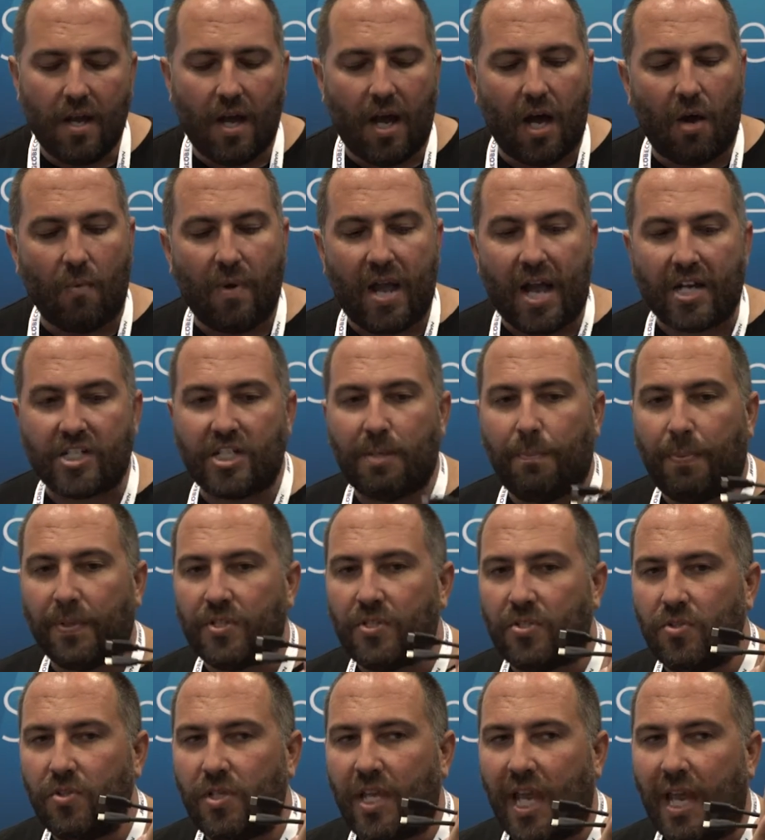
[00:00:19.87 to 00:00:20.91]
uh, we actually
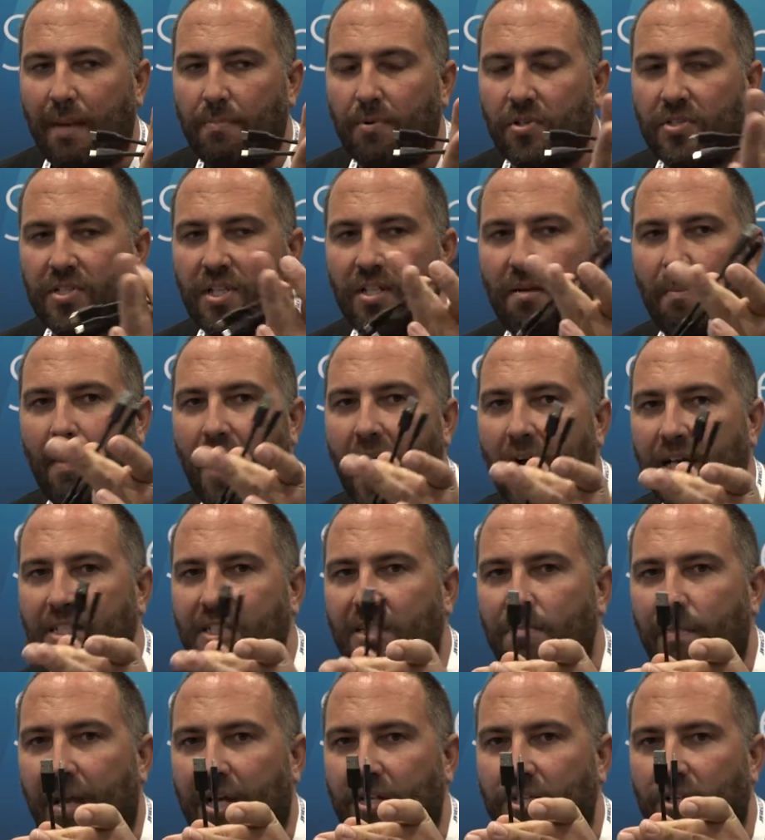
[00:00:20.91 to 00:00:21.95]
put two cables in the box
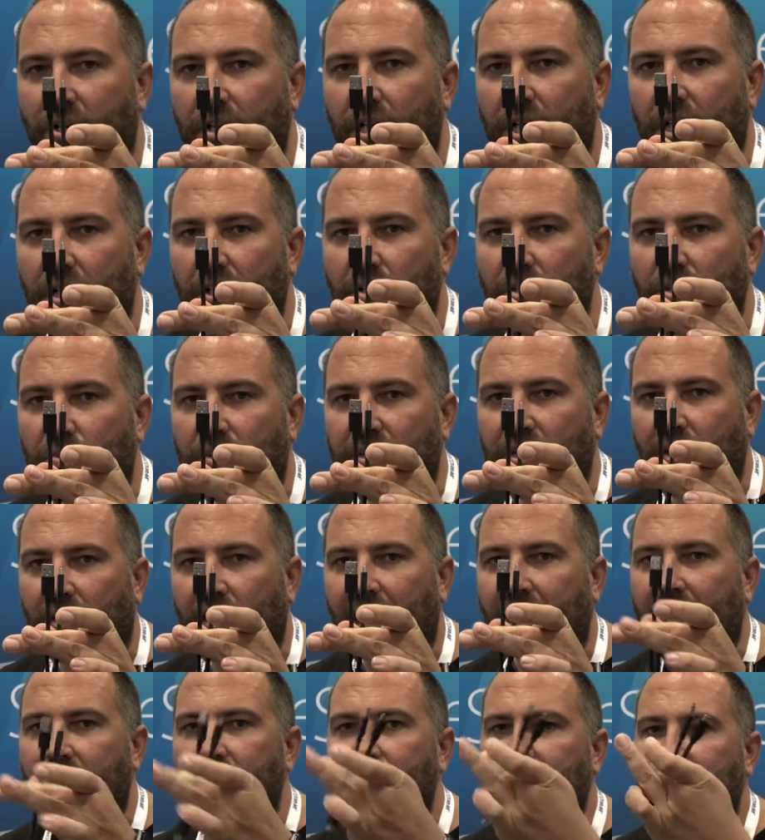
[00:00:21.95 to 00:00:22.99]
to make sure you can use it with your
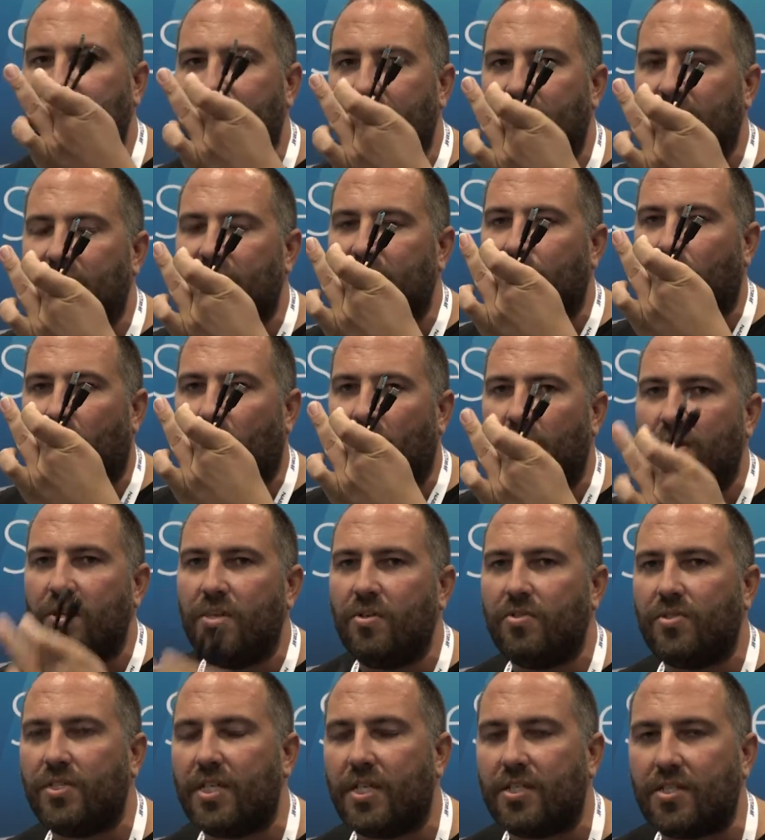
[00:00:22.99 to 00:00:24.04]
legacy system or a
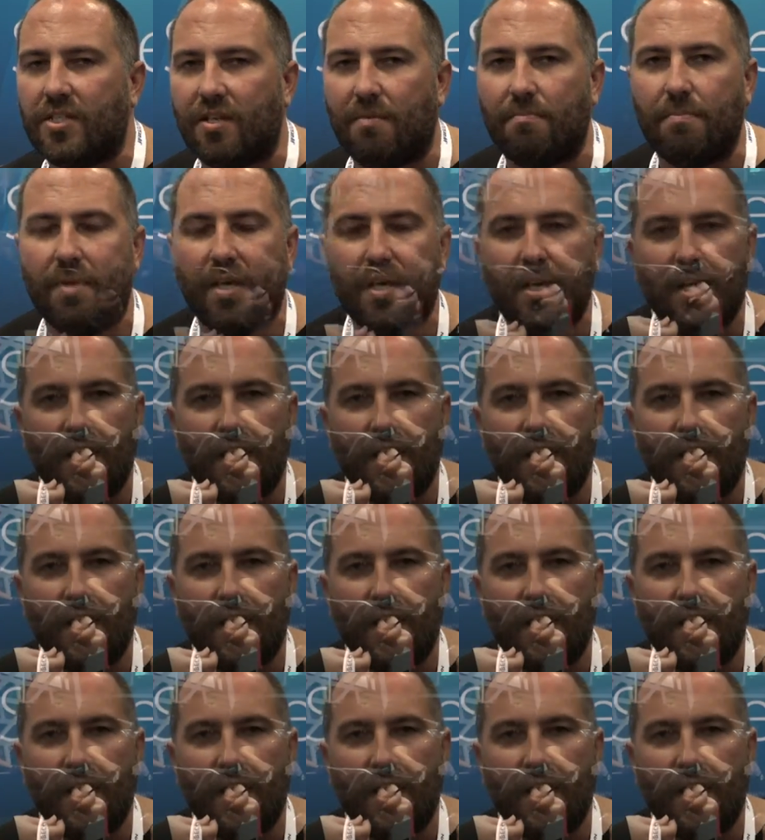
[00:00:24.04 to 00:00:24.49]
new system.